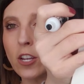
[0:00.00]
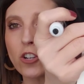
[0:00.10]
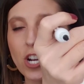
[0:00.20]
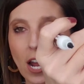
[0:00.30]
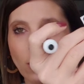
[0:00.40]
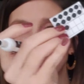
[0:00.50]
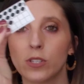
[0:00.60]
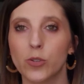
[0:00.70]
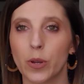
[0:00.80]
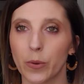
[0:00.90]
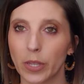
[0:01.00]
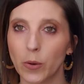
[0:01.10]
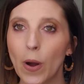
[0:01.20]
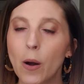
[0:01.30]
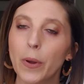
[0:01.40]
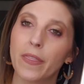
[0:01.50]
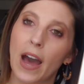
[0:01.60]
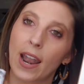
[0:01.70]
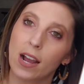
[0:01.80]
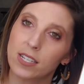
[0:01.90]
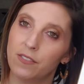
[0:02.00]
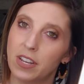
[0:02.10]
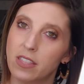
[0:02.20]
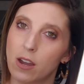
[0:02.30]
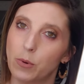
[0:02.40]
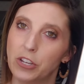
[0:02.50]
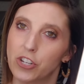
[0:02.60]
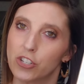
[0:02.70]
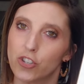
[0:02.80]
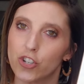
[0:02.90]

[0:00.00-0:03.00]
your child was doing really well with that activity that we just